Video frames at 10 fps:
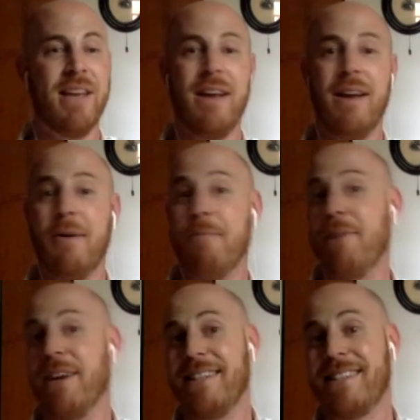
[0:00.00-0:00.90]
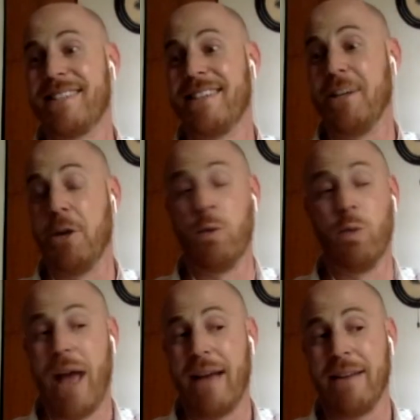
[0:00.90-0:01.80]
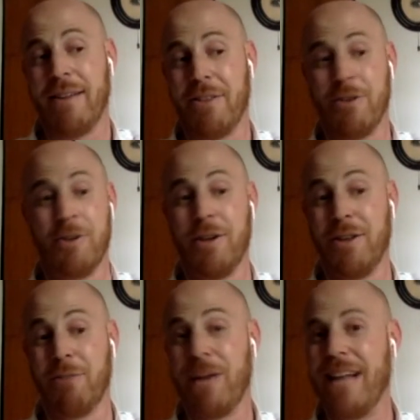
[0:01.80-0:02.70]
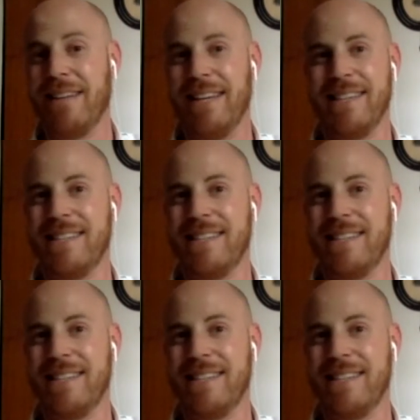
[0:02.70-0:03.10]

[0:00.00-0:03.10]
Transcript: But the reality is,